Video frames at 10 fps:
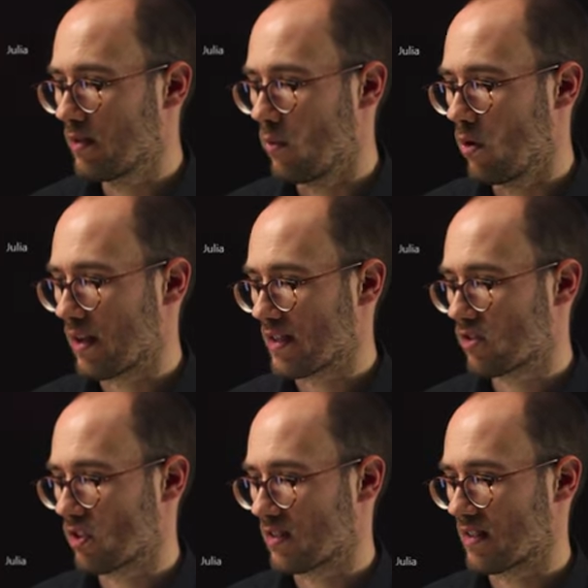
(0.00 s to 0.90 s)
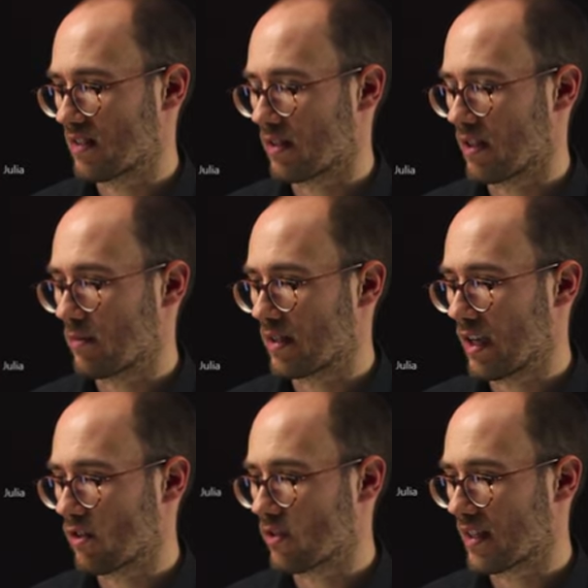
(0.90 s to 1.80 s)
more or less just as an
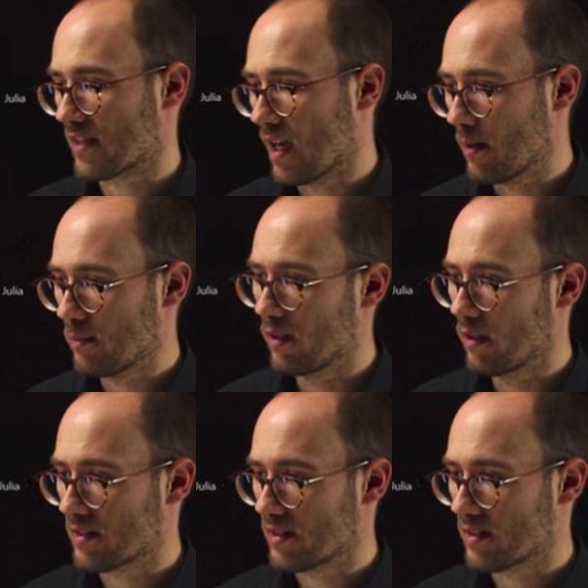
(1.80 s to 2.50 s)
application example,